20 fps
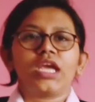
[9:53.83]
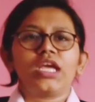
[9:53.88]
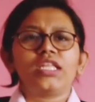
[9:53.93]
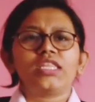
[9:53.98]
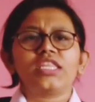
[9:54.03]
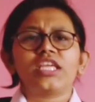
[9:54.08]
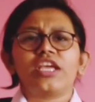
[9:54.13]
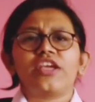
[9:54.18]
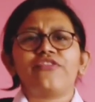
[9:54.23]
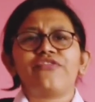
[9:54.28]

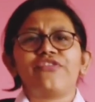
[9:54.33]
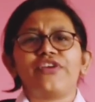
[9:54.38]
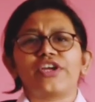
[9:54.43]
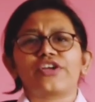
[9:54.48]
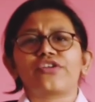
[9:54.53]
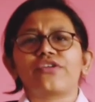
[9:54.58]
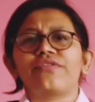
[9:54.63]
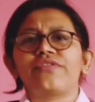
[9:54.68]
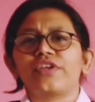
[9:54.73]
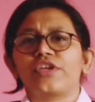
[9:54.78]
The
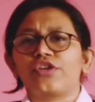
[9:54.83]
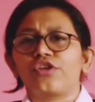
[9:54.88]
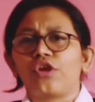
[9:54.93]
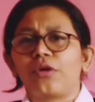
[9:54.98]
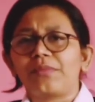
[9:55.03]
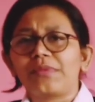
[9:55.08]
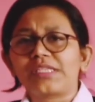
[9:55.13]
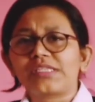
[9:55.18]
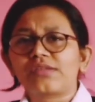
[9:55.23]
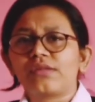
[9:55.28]
effect of
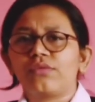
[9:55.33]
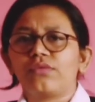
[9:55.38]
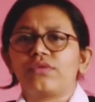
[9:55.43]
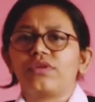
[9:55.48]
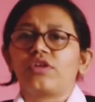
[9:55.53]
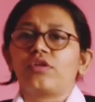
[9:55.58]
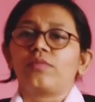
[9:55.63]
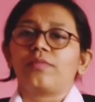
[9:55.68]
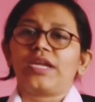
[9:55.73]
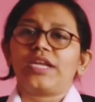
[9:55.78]
economic
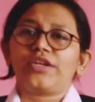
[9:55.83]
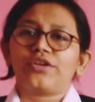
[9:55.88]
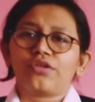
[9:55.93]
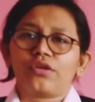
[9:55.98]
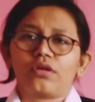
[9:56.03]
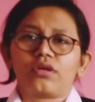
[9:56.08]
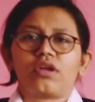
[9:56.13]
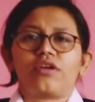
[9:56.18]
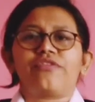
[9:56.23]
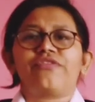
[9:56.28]
slowdown might
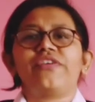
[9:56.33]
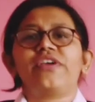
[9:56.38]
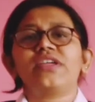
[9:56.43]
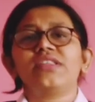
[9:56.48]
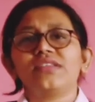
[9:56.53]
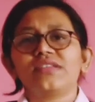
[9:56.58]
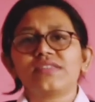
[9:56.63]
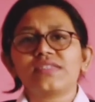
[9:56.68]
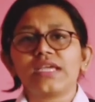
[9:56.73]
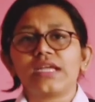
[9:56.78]
not
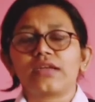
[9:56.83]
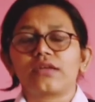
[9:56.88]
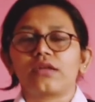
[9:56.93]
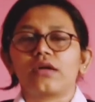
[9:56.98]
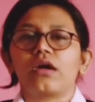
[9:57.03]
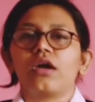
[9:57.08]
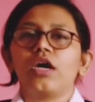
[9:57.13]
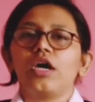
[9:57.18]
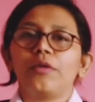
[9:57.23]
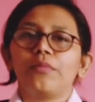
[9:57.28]
affect the
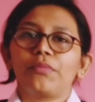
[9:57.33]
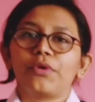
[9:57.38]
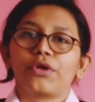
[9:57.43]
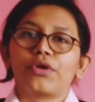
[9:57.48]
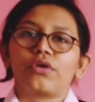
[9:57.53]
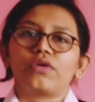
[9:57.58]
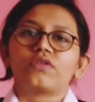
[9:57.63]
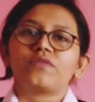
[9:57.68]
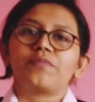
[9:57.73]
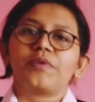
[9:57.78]
sector
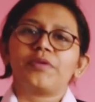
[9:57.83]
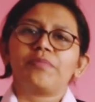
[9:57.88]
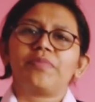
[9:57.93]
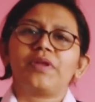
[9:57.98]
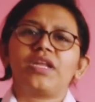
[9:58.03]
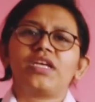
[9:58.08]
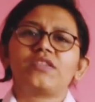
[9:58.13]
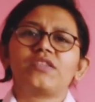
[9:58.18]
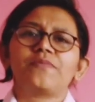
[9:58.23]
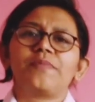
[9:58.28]
because
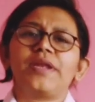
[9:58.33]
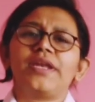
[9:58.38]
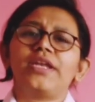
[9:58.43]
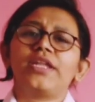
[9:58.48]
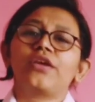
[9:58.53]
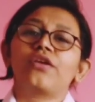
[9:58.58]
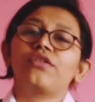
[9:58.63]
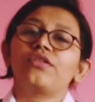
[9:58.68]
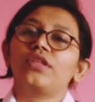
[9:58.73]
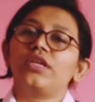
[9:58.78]
people are
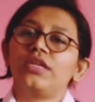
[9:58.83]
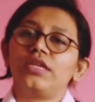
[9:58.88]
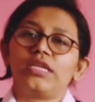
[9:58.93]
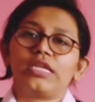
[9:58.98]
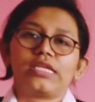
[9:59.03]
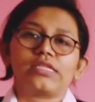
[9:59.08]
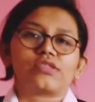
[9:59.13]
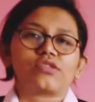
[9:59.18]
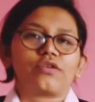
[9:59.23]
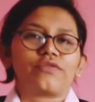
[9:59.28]
spending on their
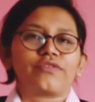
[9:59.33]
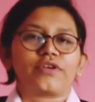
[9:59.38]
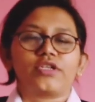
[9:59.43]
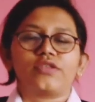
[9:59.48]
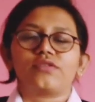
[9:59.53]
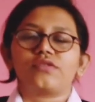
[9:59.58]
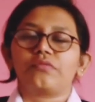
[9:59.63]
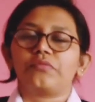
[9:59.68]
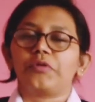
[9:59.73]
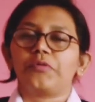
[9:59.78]
needs of
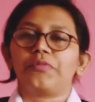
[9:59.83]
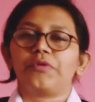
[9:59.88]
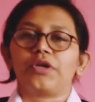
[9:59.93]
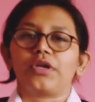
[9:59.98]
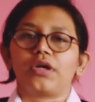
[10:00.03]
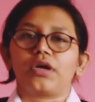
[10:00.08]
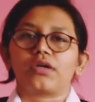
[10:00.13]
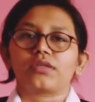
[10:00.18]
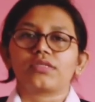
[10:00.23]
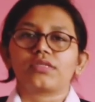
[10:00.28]
consumer
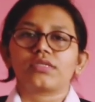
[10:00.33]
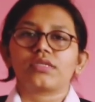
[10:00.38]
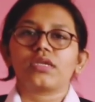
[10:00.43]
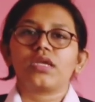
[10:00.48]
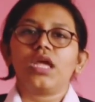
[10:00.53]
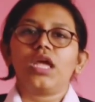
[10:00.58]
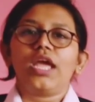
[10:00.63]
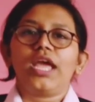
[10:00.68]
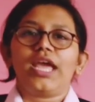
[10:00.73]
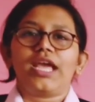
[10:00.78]
products.
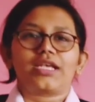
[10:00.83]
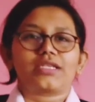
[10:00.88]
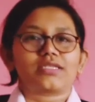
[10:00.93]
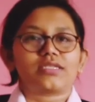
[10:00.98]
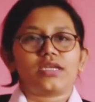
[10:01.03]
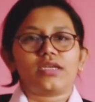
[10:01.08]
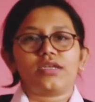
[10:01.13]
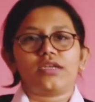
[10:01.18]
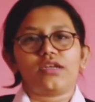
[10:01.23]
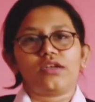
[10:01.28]

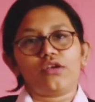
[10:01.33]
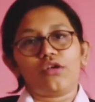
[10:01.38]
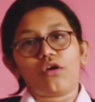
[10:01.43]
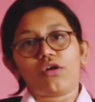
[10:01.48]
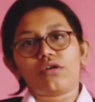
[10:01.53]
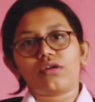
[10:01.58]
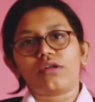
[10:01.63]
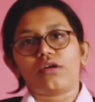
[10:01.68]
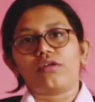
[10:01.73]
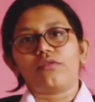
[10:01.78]
Extended
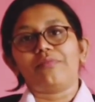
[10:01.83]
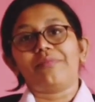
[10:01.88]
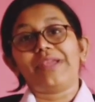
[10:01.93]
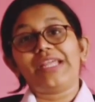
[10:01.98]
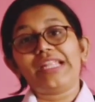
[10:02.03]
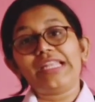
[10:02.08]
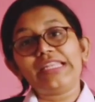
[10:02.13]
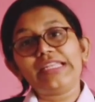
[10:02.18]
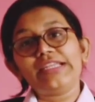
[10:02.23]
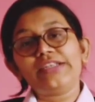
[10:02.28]
lockdown
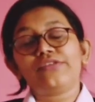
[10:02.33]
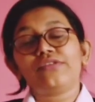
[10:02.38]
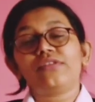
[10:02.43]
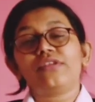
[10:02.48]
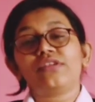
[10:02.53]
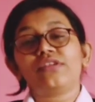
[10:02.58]
may lead to the